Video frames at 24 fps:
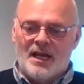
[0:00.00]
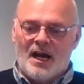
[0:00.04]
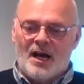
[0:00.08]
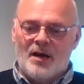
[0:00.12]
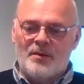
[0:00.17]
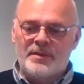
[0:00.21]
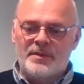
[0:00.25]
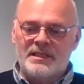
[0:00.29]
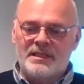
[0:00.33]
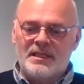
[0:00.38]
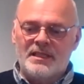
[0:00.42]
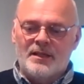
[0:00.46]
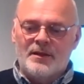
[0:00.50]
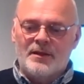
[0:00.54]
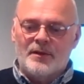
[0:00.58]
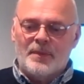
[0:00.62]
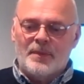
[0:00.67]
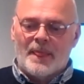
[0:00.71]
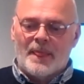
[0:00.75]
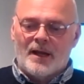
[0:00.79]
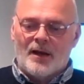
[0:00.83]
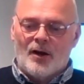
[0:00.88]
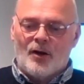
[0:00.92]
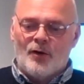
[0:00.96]
I mean,
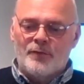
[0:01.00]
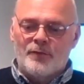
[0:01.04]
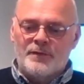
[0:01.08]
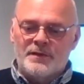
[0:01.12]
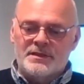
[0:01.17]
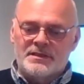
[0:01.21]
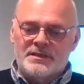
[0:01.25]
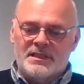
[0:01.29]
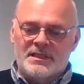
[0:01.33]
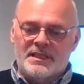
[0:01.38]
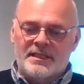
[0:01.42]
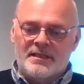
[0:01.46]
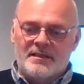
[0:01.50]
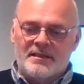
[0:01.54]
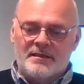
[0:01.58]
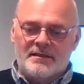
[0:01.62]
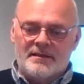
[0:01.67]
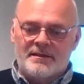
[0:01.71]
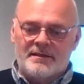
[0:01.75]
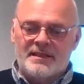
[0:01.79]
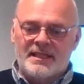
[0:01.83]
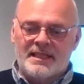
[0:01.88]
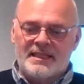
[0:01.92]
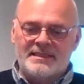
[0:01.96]
obviously
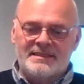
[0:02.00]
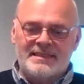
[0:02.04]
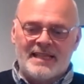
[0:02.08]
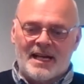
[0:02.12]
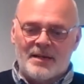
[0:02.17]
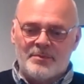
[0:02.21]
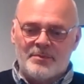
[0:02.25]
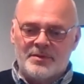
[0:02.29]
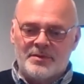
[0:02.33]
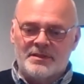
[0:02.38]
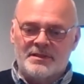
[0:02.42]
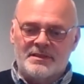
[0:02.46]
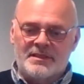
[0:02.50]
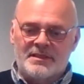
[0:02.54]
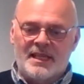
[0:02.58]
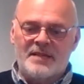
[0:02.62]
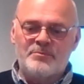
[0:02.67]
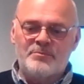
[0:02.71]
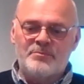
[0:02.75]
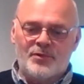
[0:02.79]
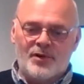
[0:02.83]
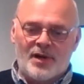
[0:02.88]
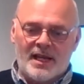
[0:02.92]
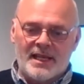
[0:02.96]
things happen, they
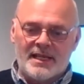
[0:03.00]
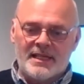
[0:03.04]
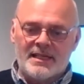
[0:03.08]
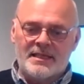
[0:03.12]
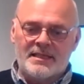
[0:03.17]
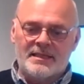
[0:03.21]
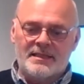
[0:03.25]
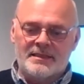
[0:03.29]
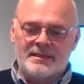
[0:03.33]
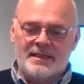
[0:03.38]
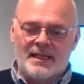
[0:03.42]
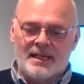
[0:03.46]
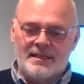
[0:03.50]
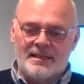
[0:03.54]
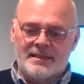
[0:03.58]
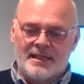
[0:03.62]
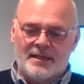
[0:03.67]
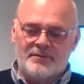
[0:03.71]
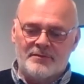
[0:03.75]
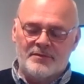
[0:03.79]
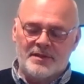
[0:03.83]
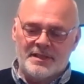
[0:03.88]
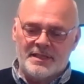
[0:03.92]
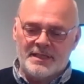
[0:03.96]
break and, and
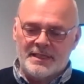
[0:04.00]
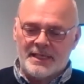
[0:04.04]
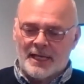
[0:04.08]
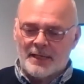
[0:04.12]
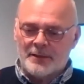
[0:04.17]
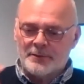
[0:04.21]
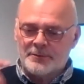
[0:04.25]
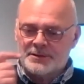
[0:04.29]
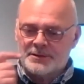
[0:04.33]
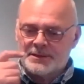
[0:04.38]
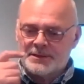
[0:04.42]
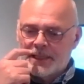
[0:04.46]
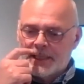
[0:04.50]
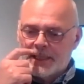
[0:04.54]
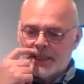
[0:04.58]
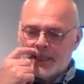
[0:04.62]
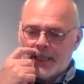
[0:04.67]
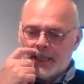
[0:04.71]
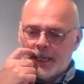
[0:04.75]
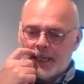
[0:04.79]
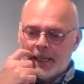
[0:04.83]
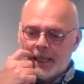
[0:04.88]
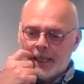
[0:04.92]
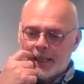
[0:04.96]
everything else,
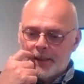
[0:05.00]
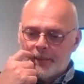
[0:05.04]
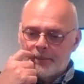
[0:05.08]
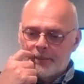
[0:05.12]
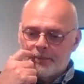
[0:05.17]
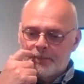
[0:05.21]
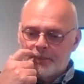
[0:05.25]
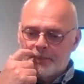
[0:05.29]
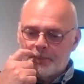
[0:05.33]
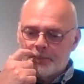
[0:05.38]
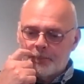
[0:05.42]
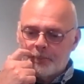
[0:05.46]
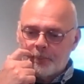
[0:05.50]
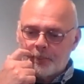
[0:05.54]
um,